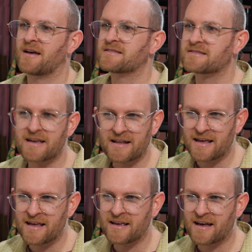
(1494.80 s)
a
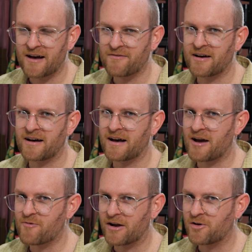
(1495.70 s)
CD cover, a
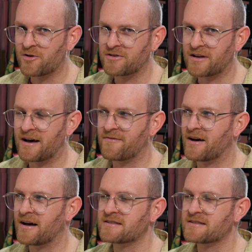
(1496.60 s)
record cover,